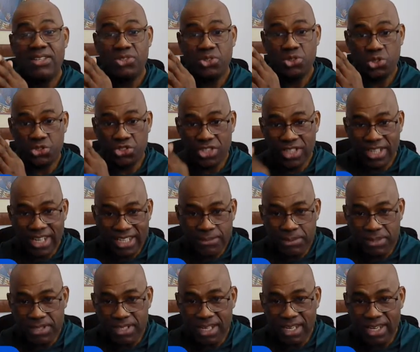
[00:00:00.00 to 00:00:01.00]
to treat
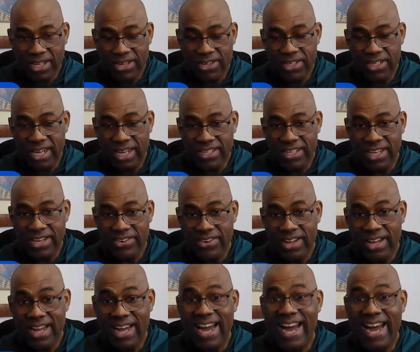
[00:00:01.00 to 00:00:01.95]
that area,